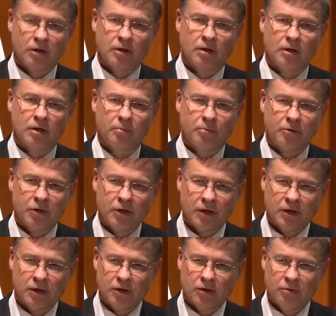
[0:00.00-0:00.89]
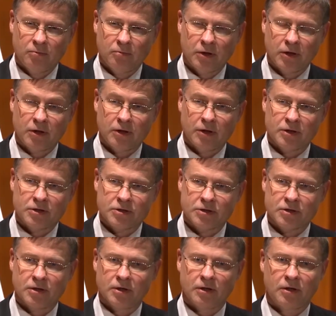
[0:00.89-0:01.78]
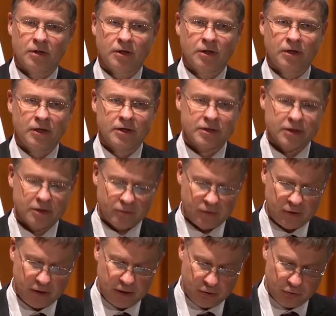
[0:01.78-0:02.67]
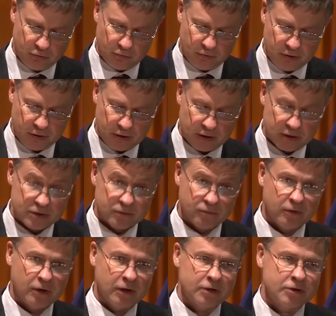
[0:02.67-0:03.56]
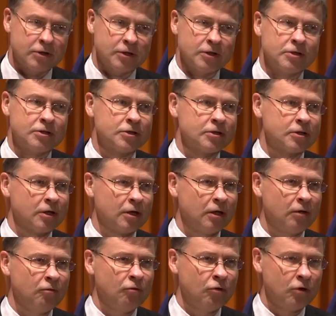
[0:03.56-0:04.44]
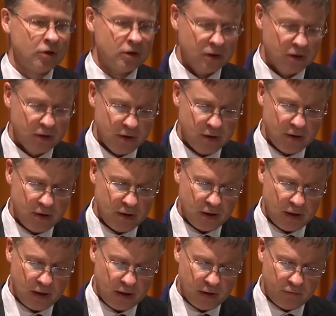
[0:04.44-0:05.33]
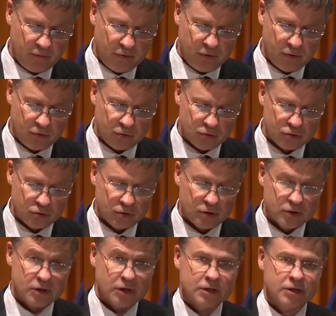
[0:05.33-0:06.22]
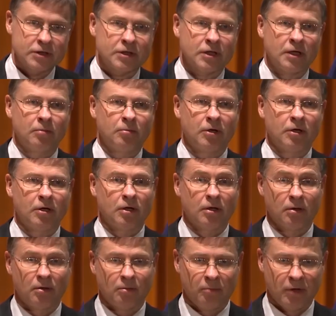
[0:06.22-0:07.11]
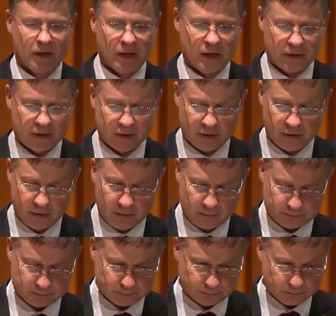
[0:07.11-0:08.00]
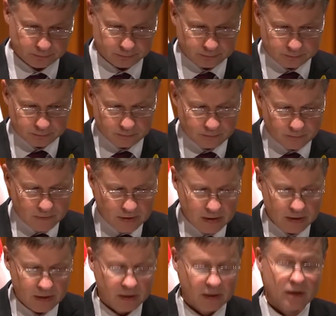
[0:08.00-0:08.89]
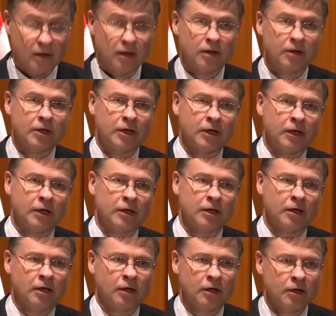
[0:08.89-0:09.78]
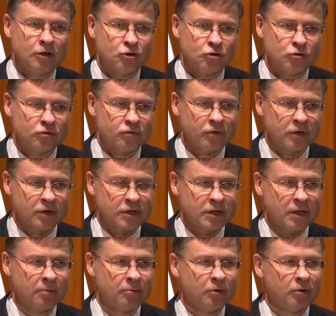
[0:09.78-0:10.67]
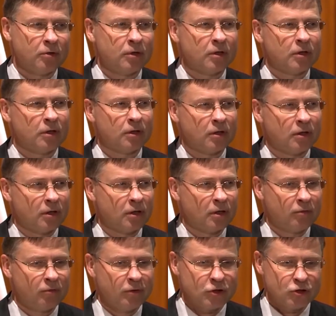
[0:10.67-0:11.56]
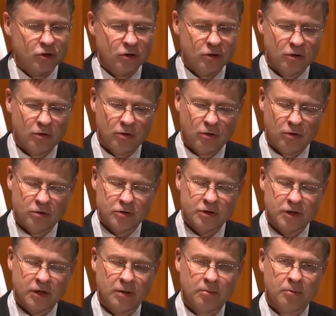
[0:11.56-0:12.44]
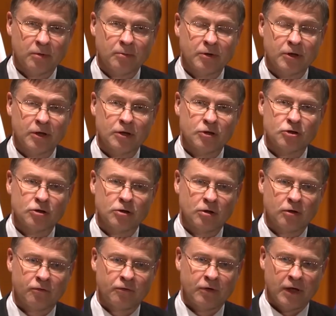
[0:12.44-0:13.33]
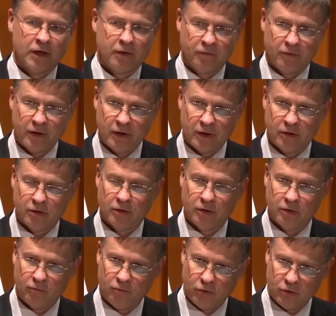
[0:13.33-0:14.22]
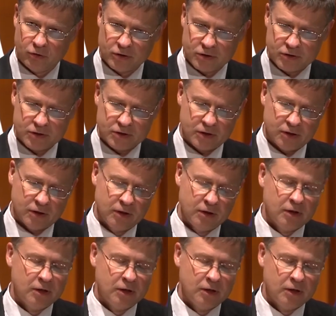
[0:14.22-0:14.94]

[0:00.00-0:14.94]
uh, productive, but it's uh, clearly that we need to intensify this uh, work. And we also discussed some uh, bilateral Uh, uh, trade uh, issues, for example, uh, a question on the implementation of tariff rate uh, quotas uh,